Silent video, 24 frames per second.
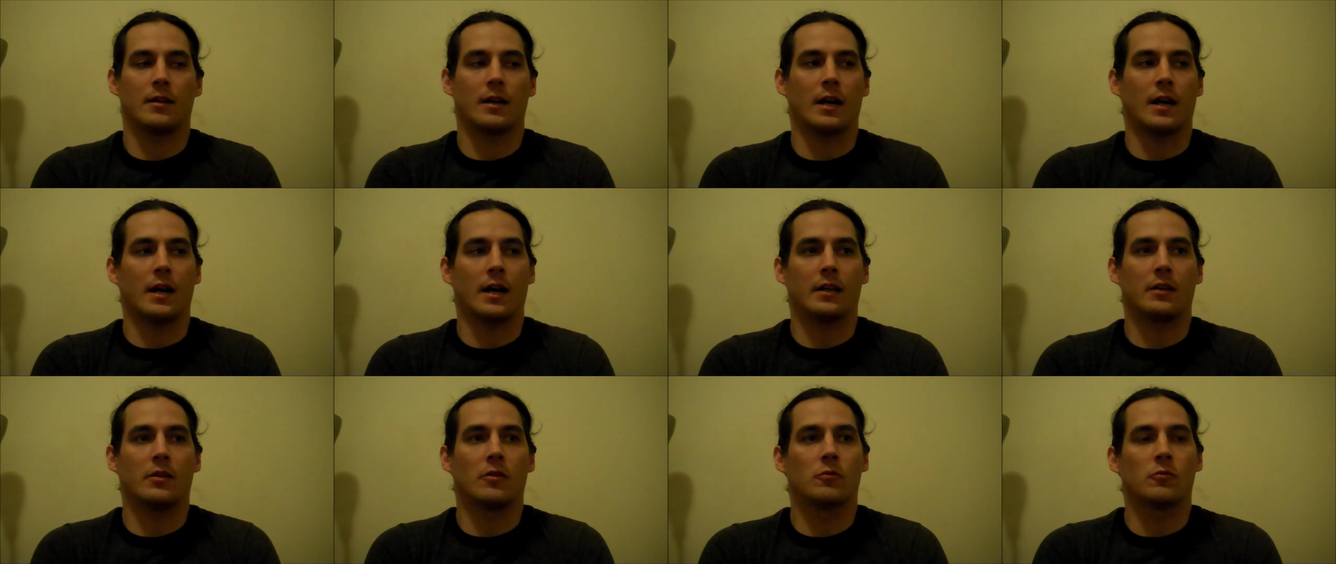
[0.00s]

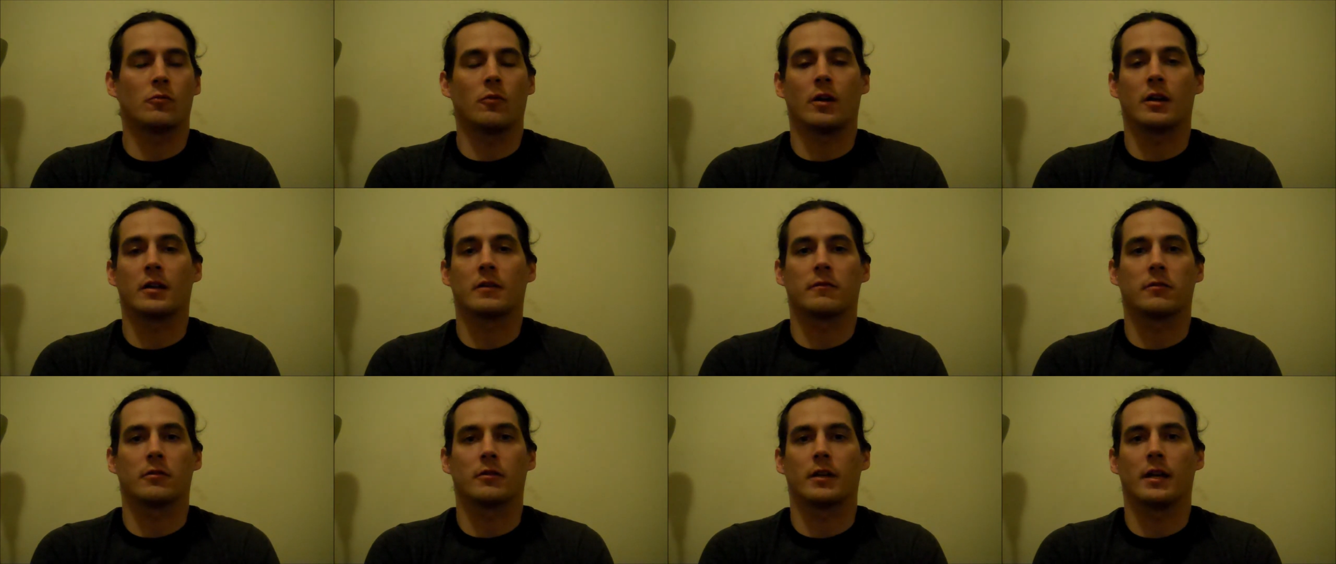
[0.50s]
don't want to
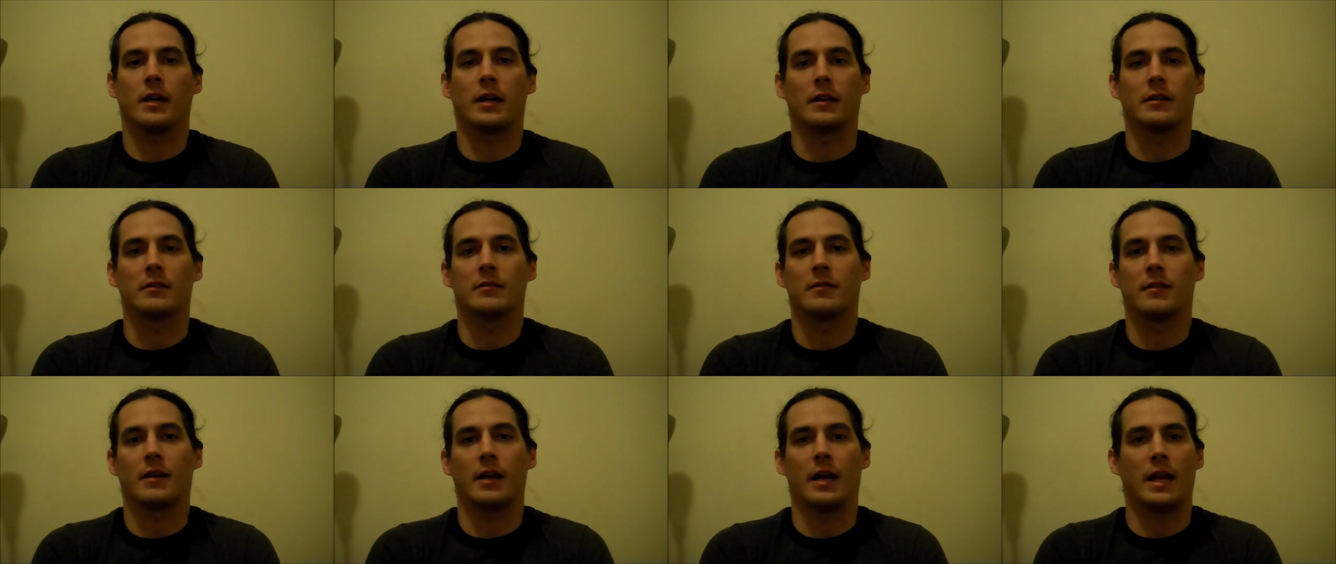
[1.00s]
forget
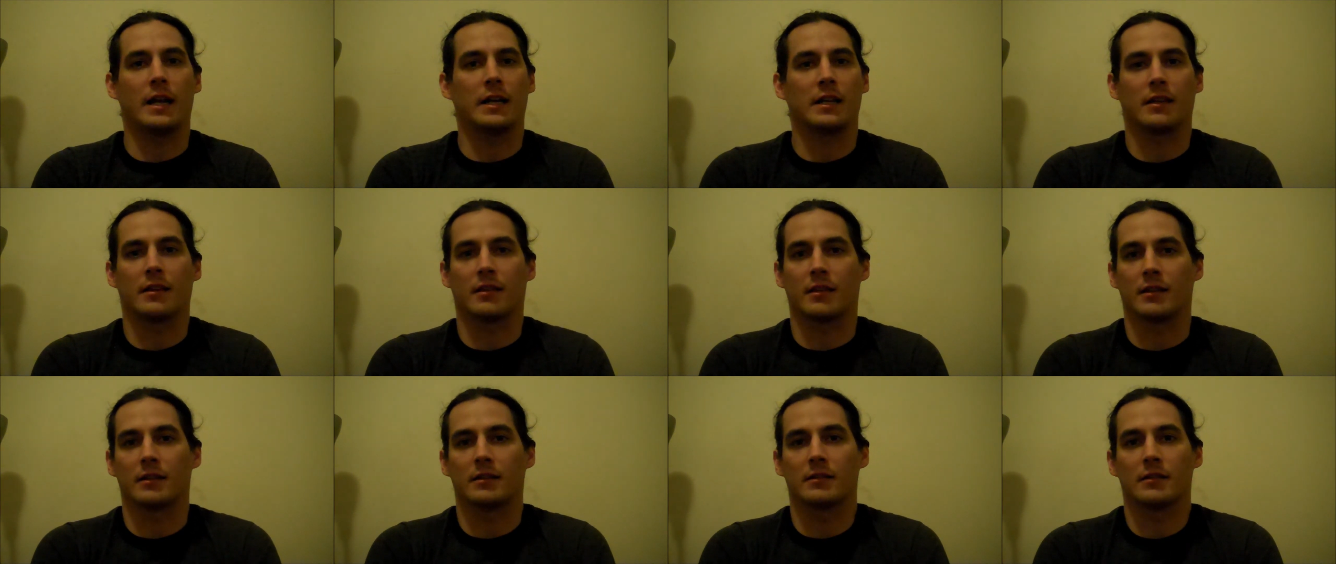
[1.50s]

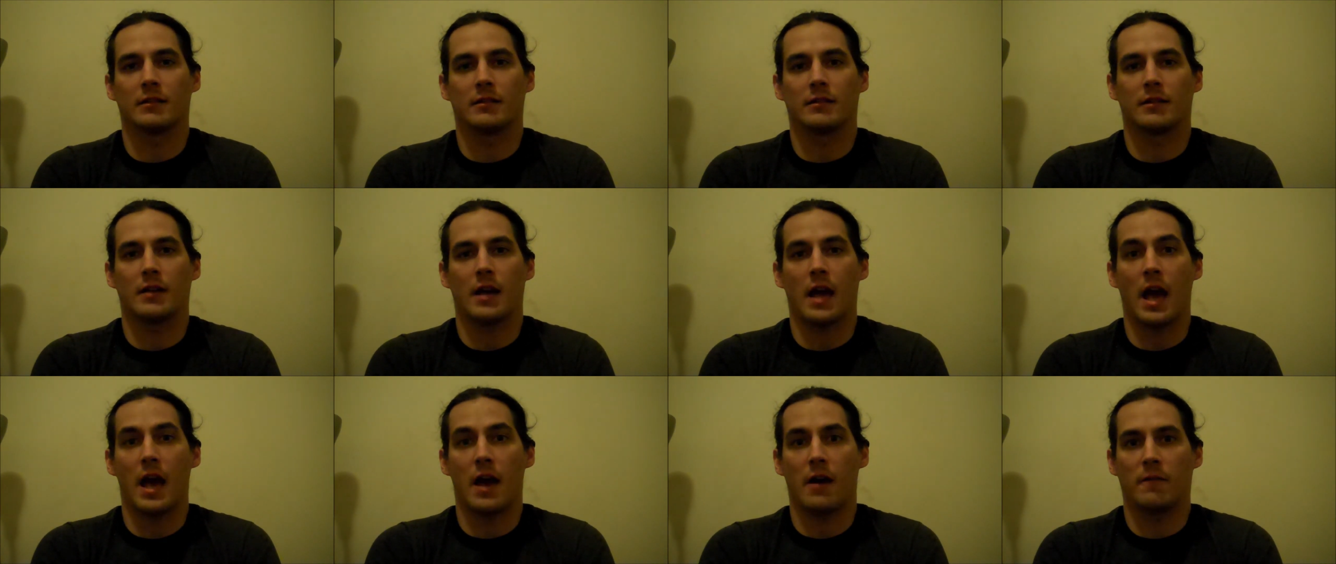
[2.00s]
anything,
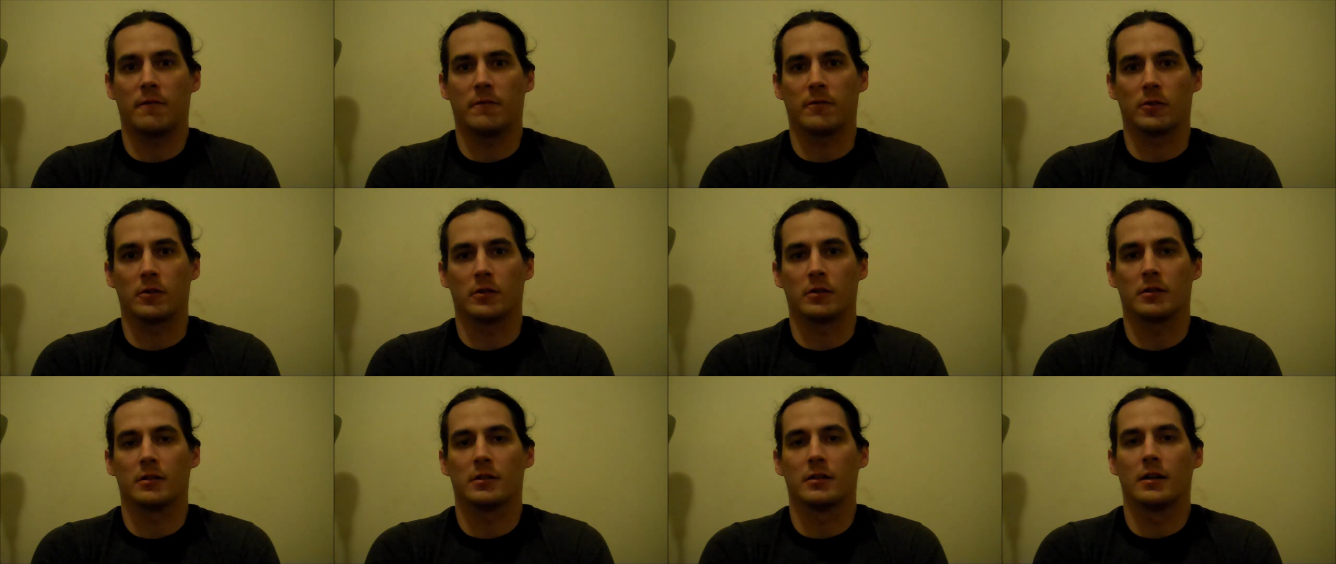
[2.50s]
ever.